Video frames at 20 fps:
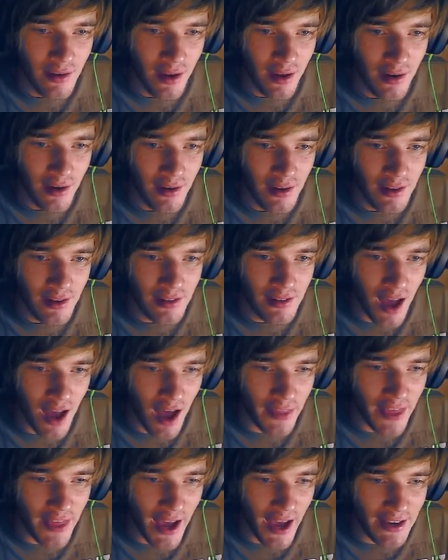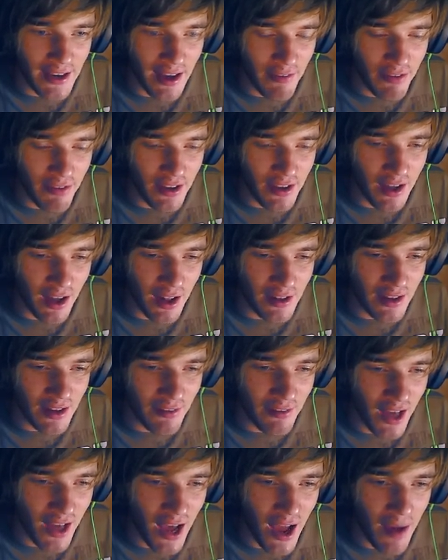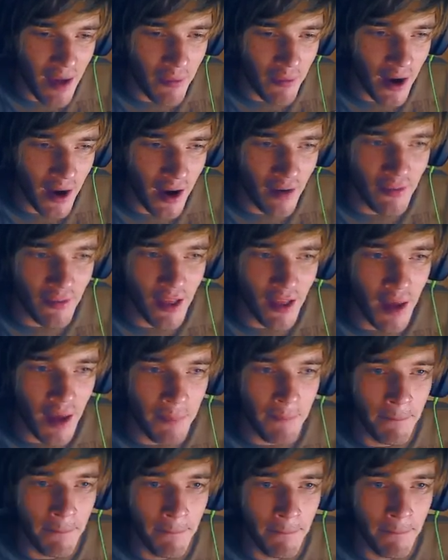It's not that difficult, even I am aware of them.